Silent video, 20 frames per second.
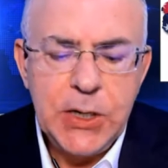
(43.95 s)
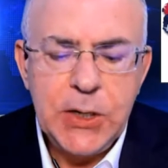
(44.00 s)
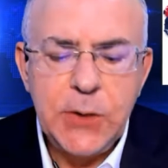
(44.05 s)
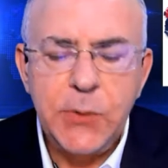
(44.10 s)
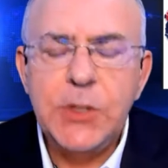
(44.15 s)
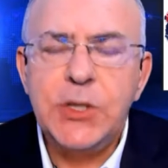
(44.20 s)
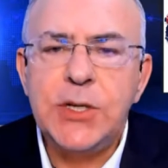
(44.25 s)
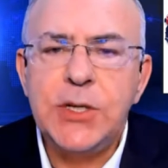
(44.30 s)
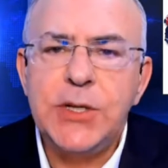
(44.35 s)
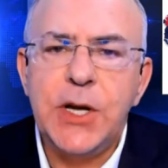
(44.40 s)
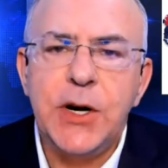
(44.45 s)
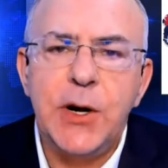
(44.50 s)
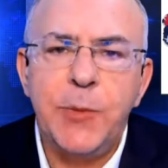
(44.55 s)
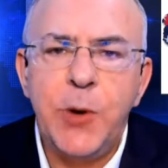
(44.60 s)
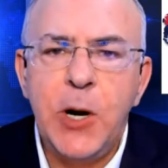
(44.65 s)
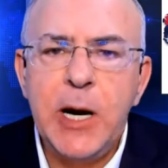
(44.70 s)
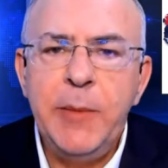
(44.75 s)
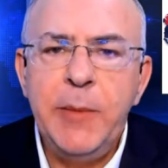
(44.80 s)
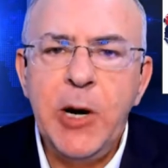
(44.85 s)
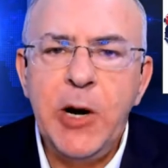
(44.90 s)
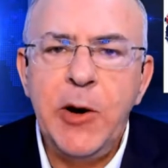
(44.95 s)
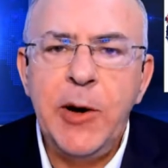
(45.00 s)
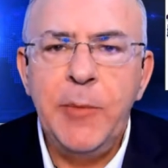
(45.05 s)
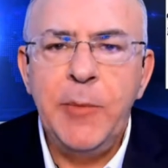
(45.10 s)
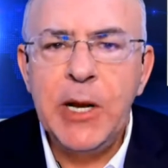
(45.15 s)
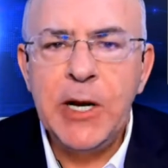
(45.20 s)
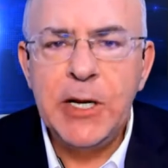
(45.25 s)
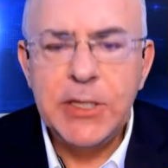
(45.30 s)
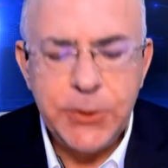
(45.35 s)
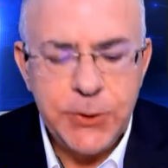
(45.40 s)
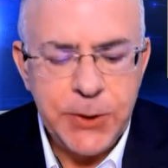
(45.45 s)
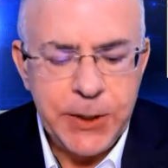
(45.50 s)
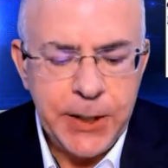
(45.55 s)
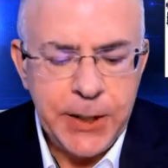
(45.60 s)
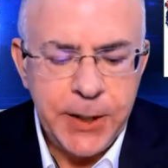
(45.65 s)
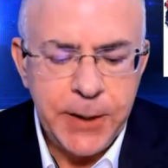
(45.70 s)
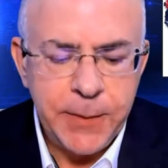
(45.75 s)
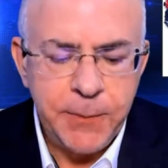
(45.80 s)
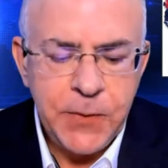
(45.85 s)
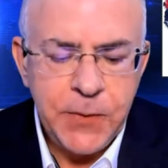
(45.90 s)
which is our primary ministry
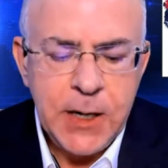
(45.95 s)
here.